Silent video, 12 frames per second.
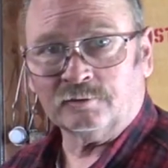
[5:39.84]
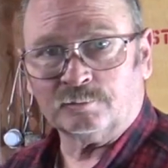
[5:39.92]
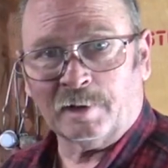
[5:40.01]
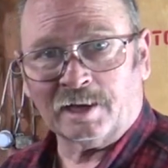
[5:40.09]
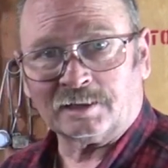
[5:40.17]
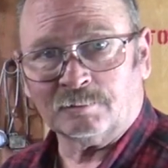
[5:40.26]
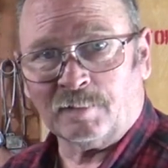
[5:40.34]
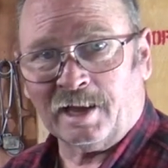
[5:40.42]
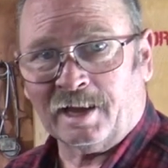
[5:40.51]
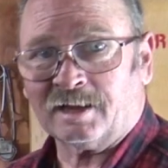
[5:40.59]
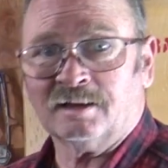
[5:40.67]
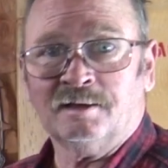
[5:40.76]
Ys back to
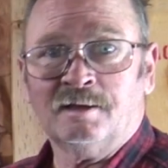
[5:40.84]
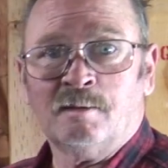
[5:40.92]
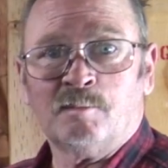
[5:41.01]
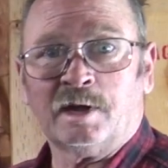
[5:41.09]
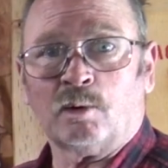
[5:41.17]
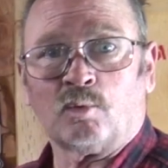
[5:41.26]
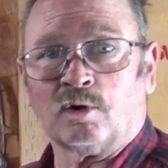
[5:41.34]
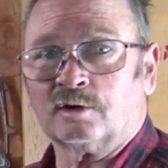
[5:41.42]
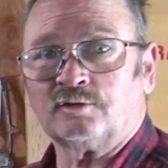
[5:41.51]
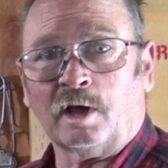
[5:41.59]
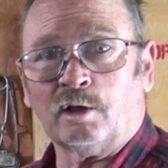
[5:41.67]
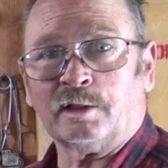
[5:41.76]
back. But it
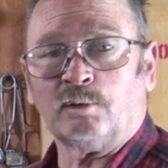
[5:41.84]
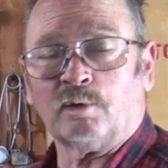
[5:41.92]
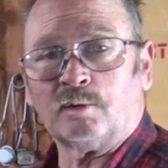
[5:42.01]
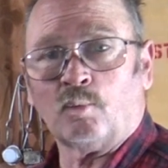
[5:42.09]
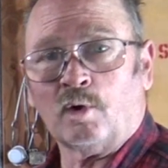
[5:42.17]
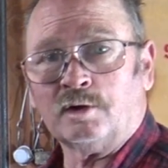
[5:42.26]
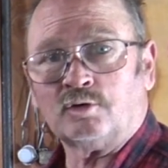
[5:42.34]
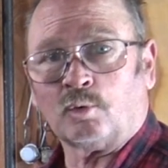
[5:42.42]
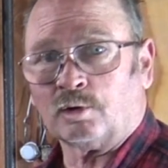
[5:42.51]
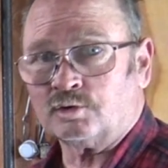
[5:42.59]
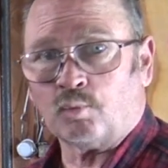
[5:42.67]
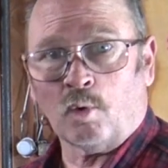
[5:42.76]
works. I only run one
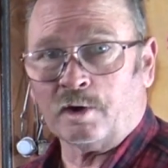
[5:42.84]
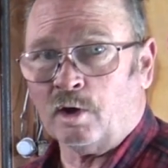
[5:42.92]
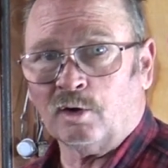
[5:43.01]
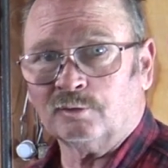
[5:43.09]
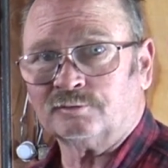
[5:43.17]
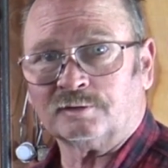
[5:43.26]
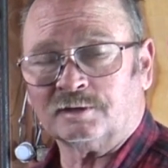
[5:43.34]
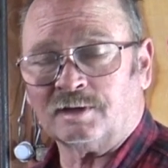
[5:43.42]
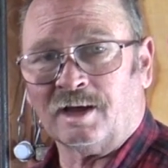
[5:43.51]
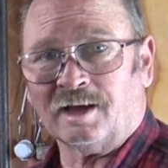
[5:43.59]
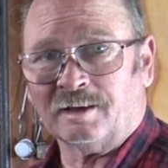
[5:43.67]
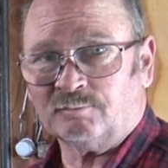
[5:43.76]
torch, one hose at a
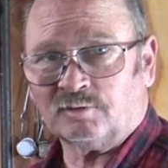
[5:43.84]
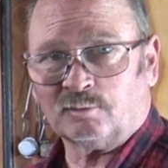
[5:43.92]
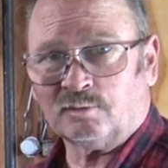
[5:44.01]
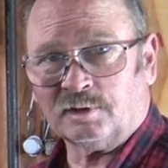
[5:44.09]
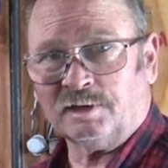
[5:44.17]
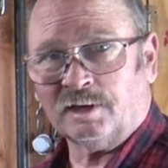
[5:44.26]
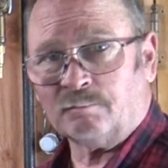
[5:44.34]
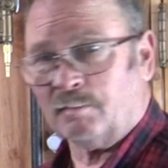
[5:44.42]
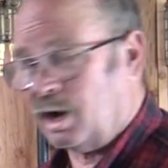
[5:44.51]
time, so it really doesn't